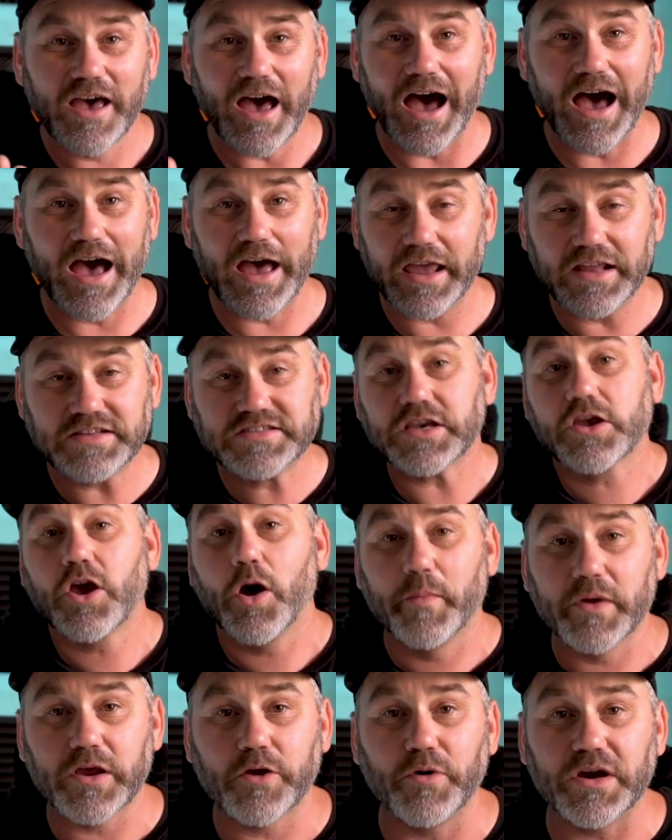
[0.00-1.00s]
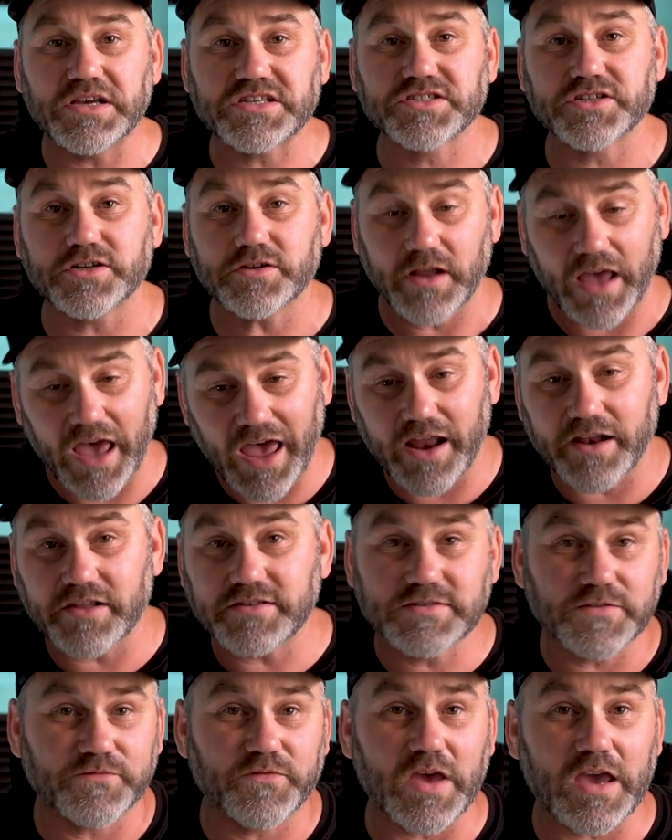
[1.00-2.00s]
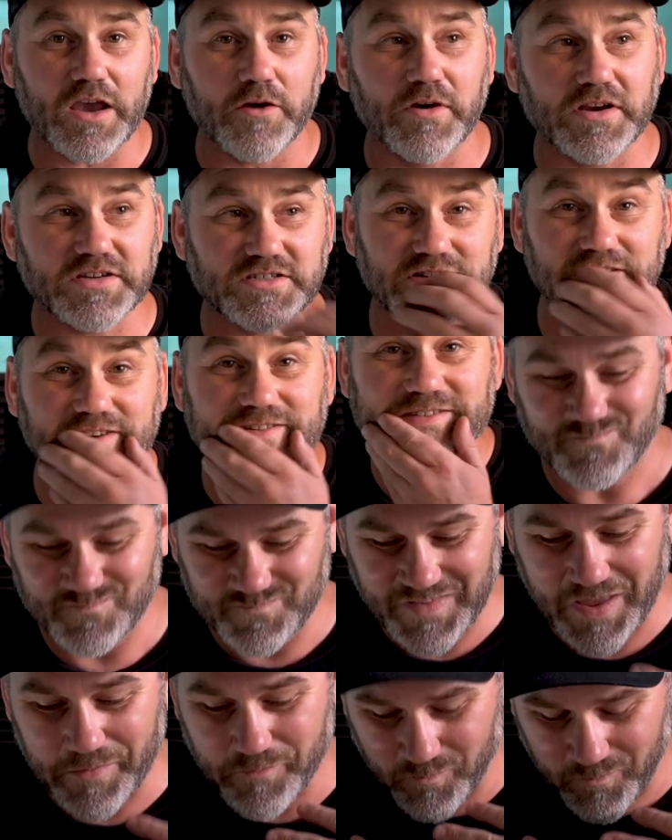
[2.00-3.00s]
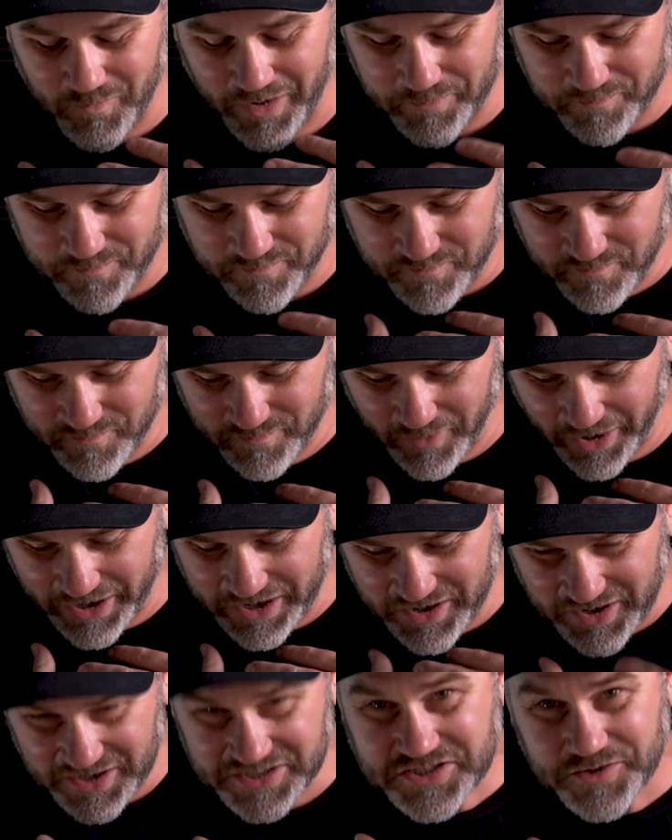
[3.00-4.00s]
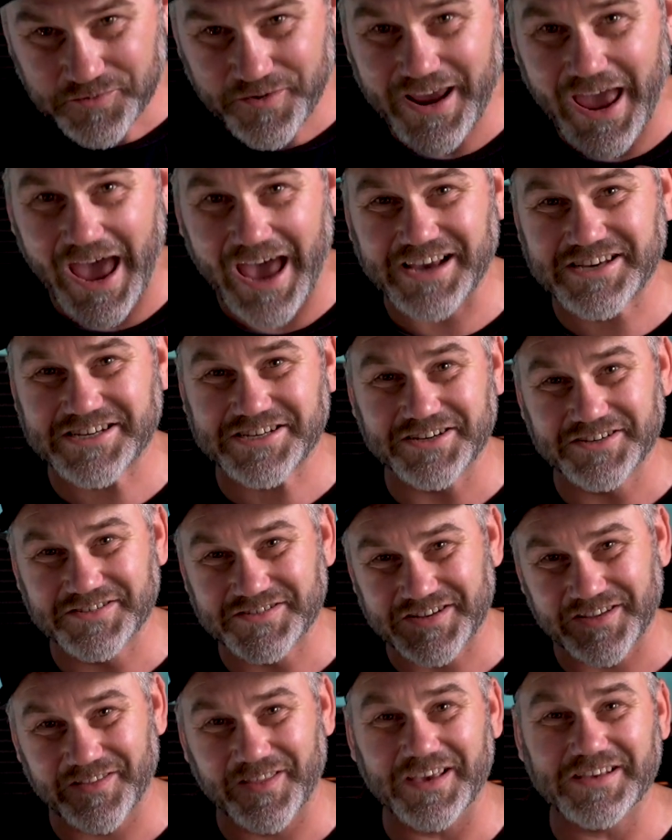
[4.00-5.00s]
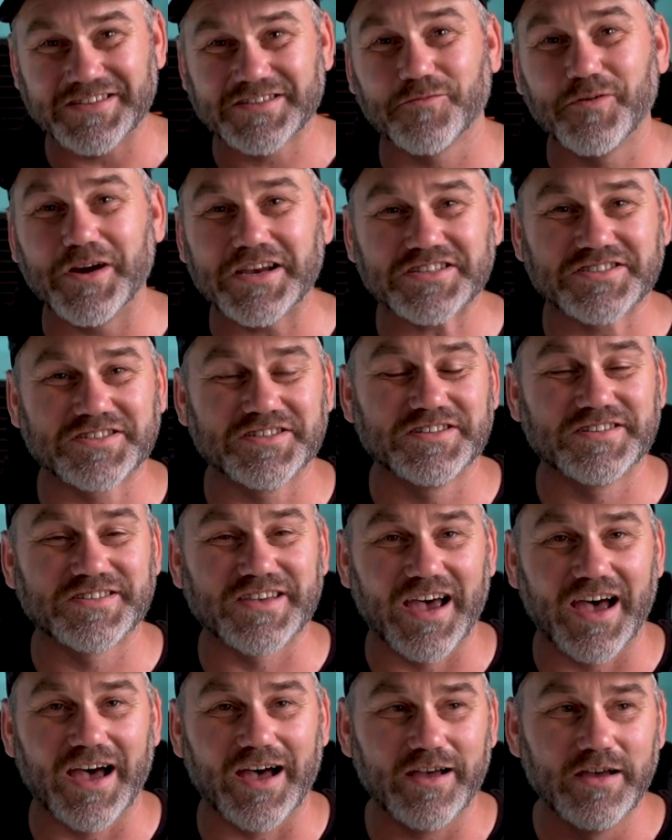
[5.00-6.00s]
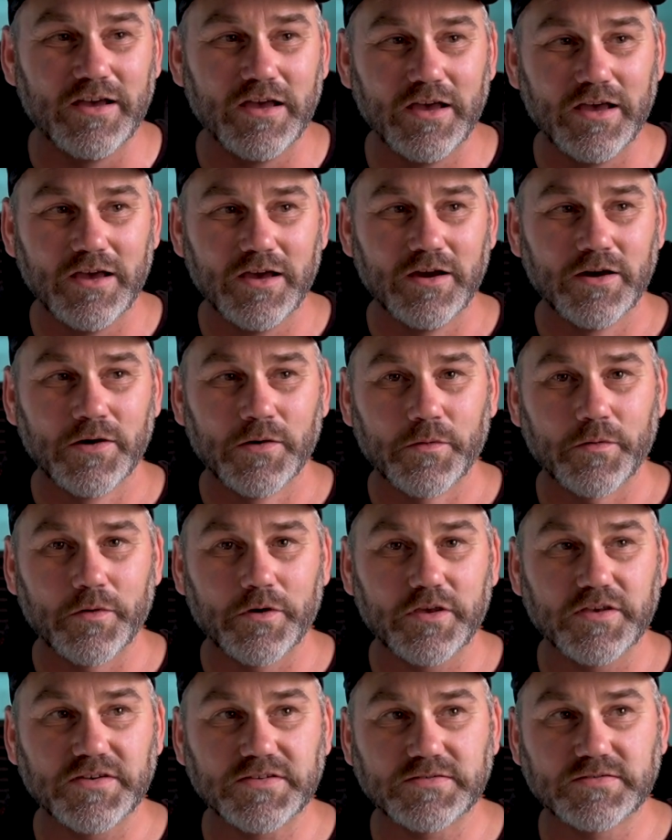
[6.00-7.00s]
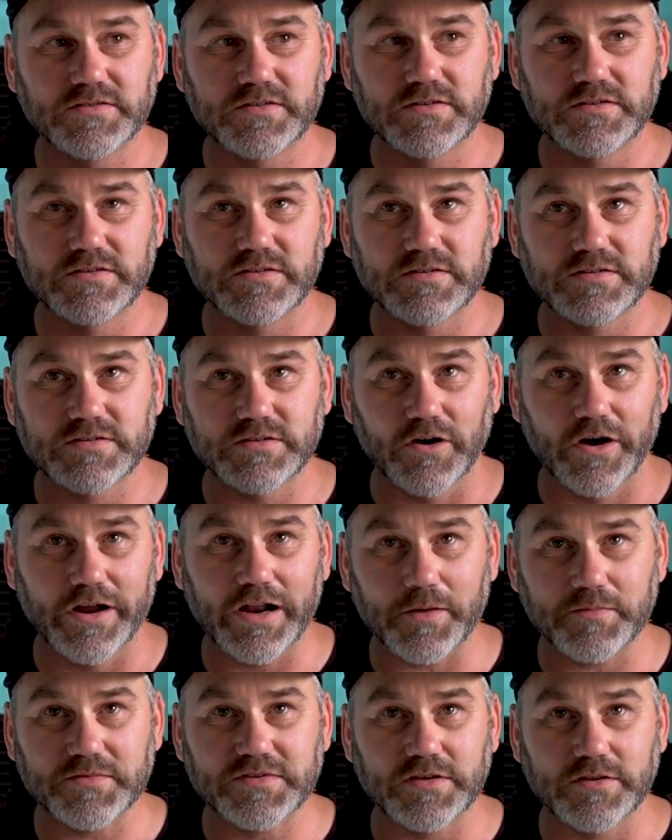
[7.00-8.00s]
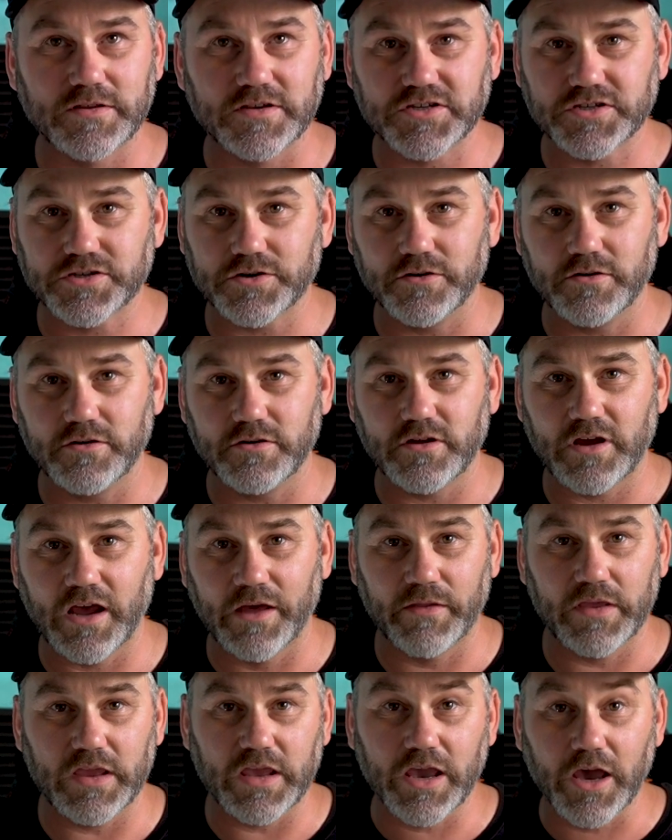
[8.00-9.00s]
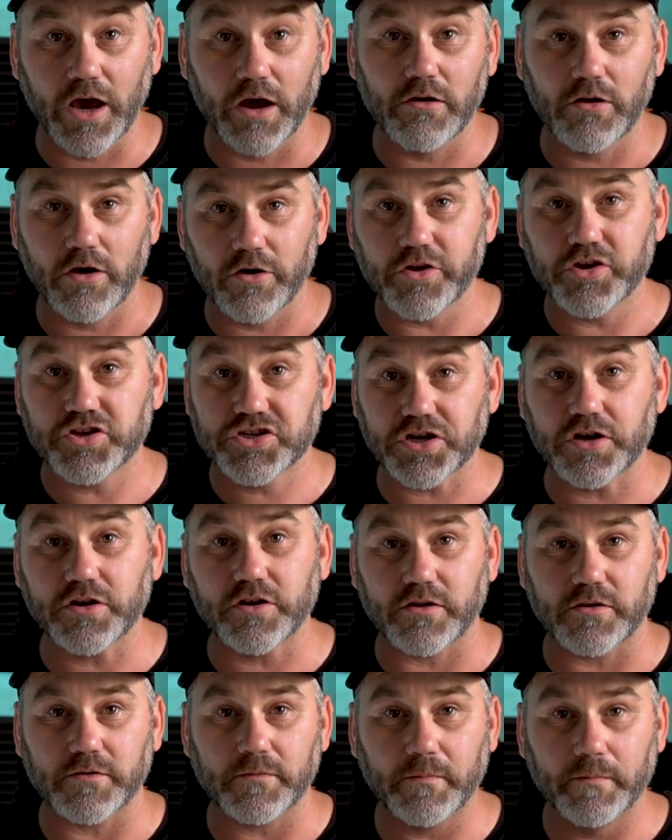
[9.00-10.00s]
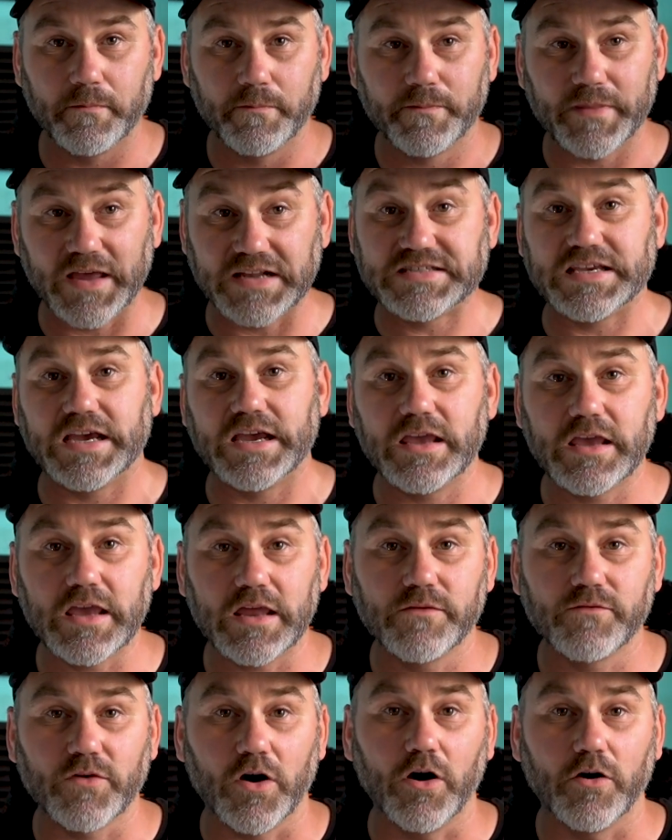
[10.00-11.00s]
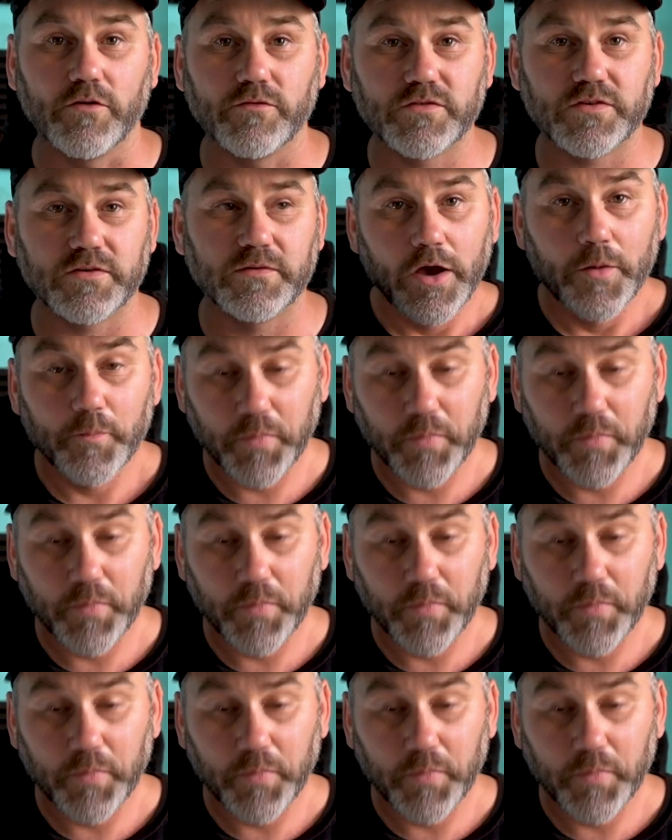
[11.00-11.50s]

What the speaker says: It's a common question and it's a fair question. Now, my initial reaction to these questions are, well, you sign up to the shoot and then you go along and shoot it. That's how you get involved.